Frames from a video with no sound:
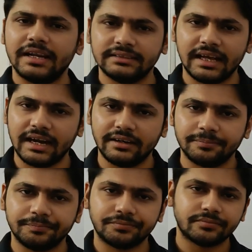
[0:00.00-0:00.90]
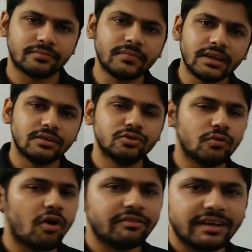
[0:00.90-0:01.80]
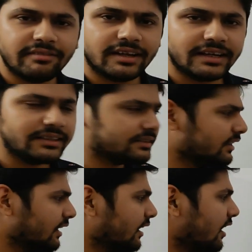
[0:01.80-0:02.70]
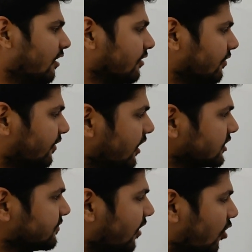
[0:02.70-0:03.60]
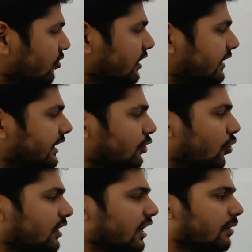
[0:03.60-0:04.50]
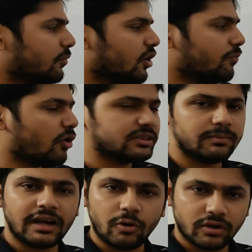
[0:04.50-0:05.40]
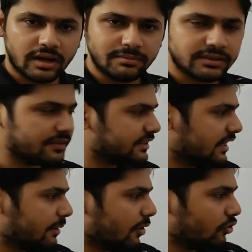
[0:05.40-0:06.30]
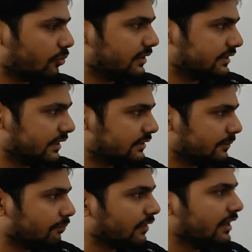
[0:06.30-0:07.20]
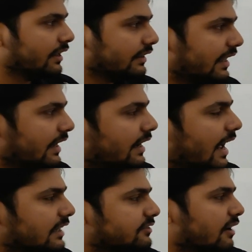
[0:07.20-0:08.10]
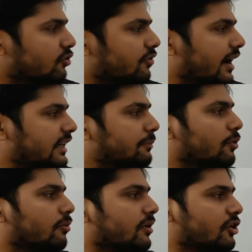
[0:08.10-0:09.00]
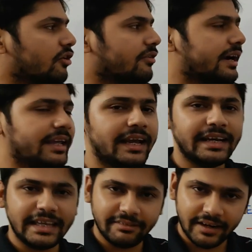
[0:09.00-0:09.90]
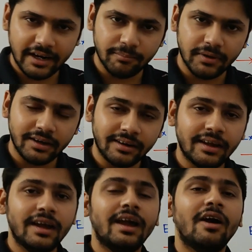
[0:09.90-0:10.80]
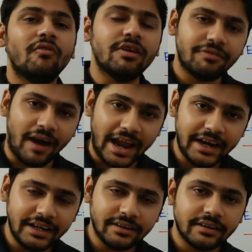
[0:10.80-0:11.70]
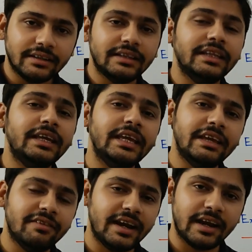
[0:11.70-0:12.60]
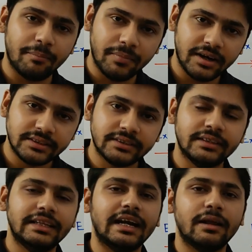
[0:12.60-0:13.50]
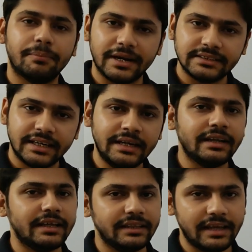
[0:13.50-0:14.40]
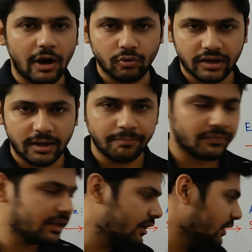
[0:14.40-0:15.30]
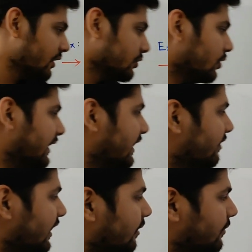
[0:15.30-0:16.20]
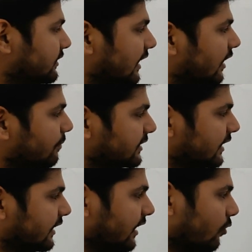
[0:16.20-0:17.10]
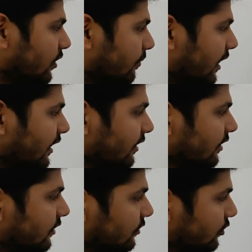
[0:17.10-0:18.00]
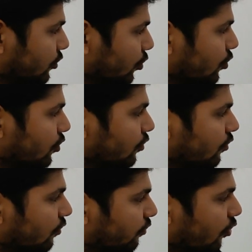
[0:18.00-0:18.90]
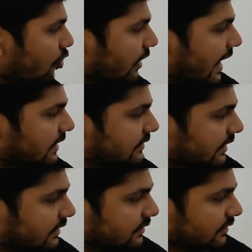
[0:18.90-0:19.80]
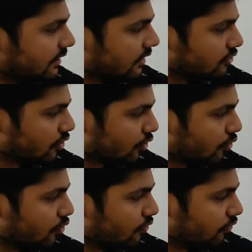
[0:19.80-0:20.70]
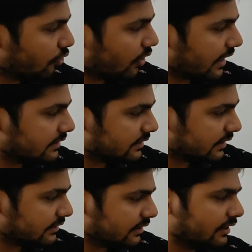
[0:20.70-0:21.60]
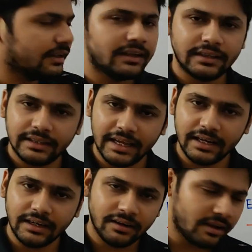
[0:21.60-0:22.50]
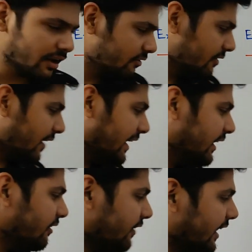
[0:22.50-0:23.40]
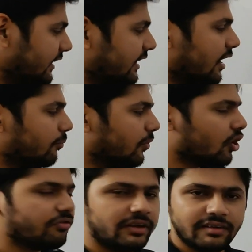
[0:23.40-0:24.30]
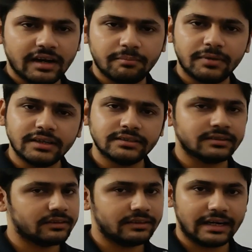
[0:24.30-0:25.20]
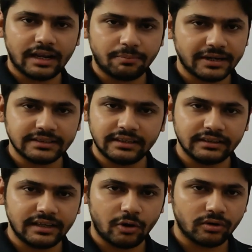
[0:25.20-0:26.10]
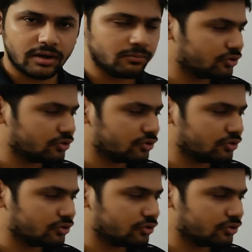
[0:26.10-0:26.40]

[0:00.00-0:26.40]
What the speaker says: as that. So what we have done is, we first found the total number of possible outcomes, which came out to be 6. Then, as we have to find the probability of getting an even number, we find the even numbers that are present in the outcome. So the even numbers that are present in outcome are 2, 4 and 6. So 2, 4 and 6. Then we finally find the number of even numbers that are present in the outcome.